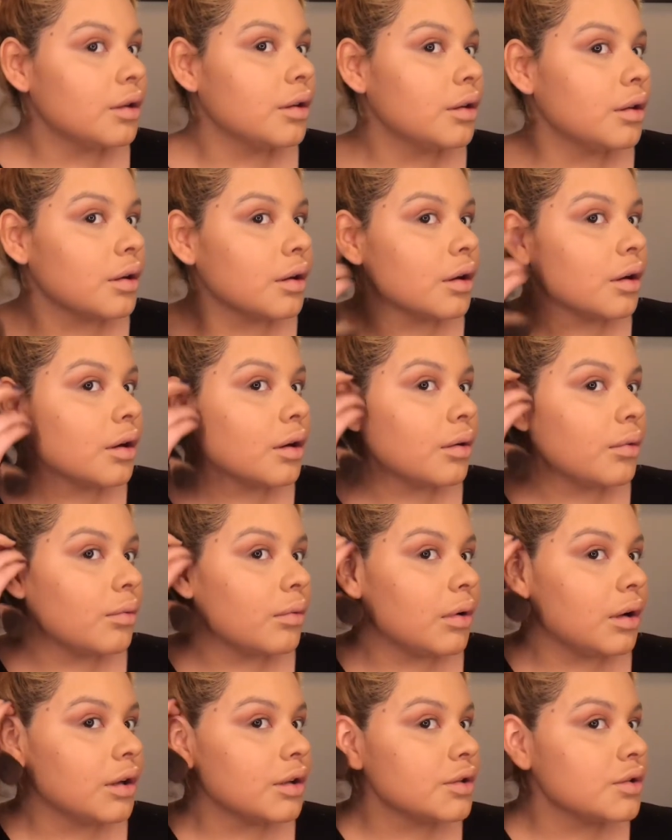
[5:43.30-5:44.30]
You're gonna
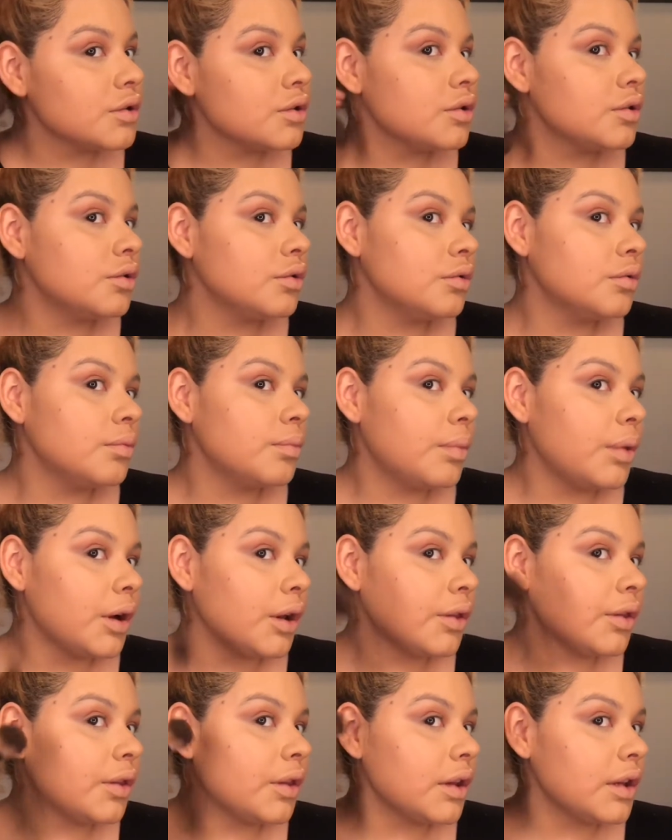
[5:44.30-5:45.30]
want to
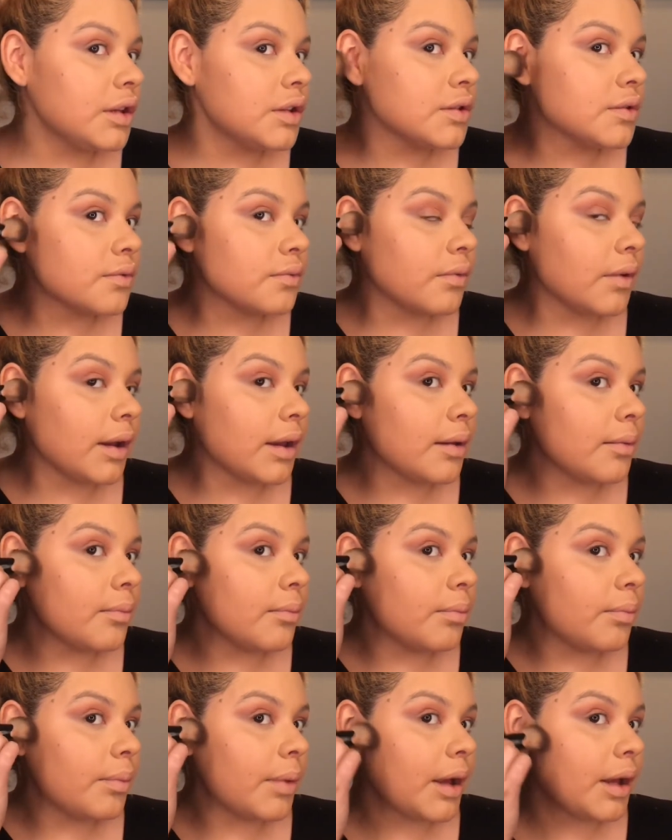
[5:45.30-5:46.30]
put this right
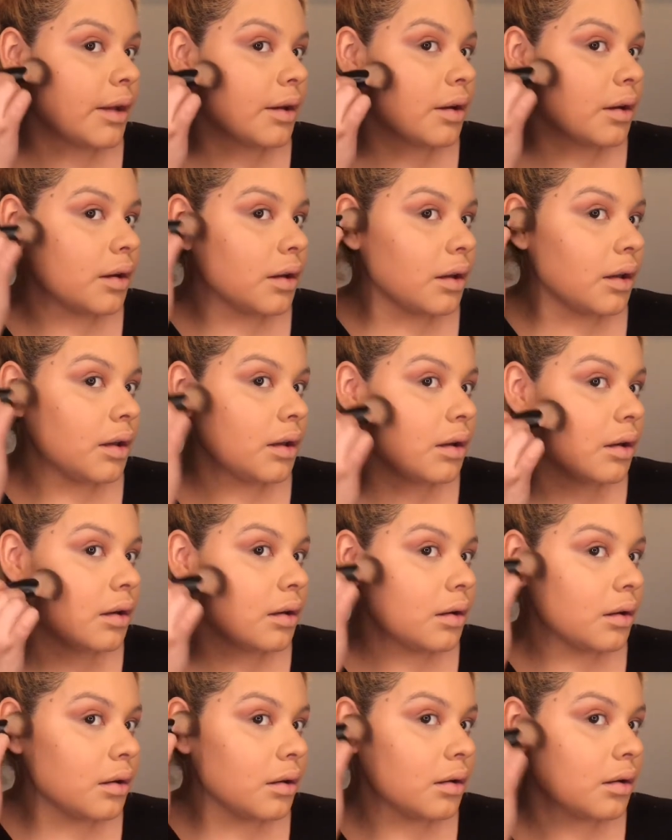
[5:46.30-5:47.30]
by your
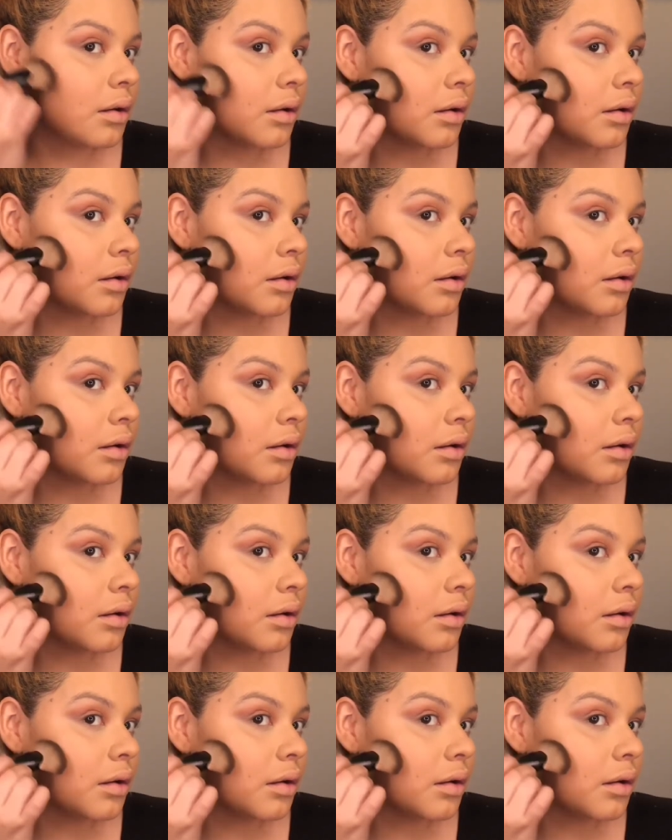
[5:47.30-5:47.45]
ear.